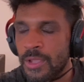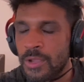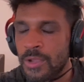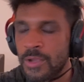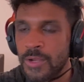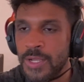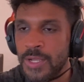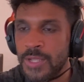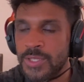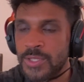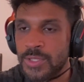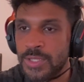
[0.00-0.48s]

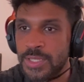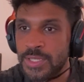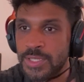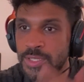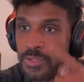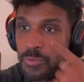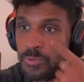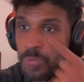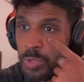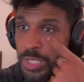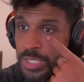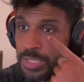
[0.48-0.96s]
Okay, so this
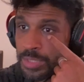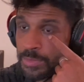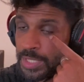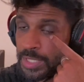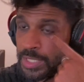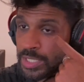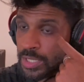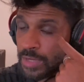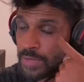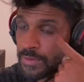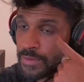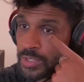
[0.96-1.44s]
is
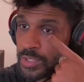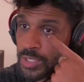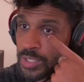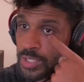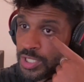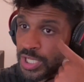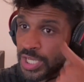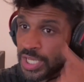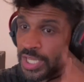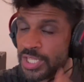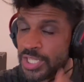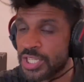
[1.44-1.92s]
Watame's cover
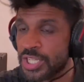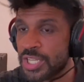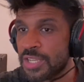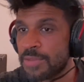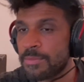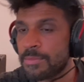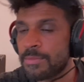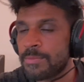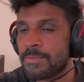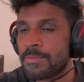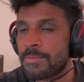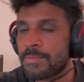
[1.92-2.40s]
song,
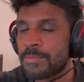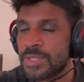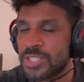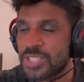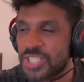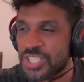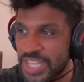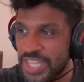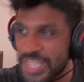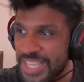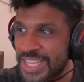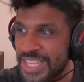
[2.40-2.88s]
Chitty
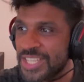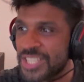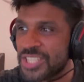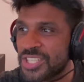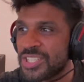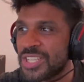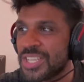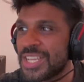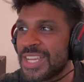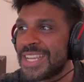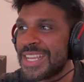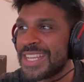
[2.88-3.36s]

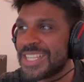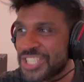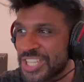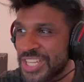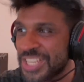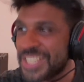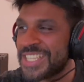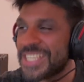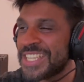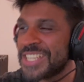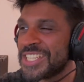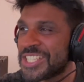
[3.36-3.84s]

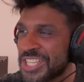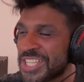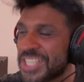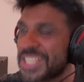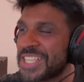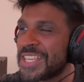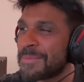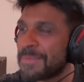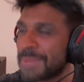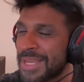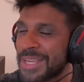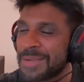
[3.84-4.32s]

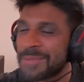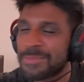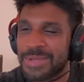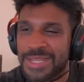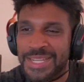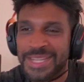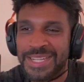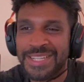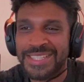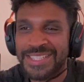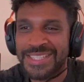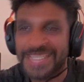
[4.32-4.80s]
Chitty Bang
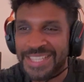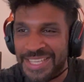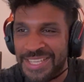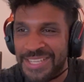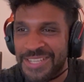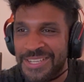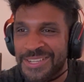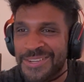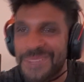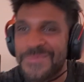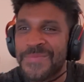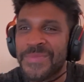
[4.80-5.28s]
Bang. There
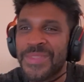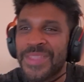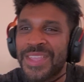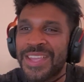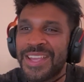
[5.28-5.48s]
you go.